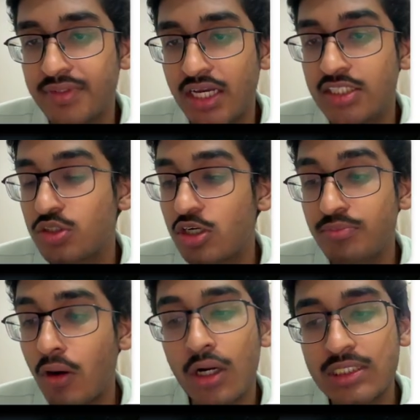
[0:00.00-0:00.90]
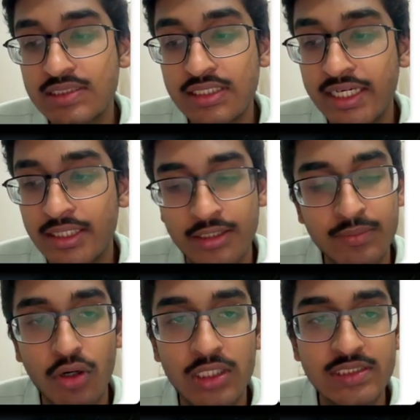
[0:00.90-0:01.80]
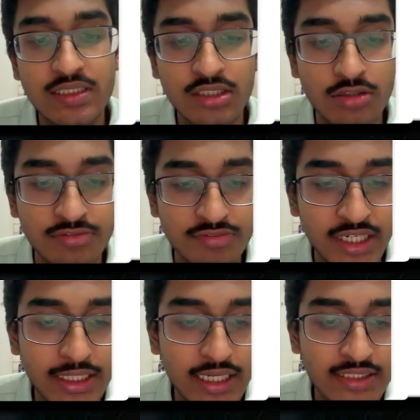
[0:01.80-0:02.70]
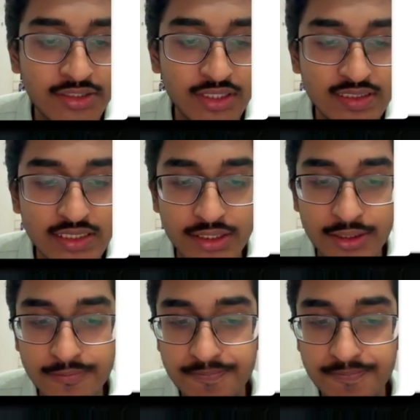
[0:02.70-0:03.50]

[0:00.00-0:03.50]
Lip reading: it sort of models the data, it models the curve, right? As you can see here.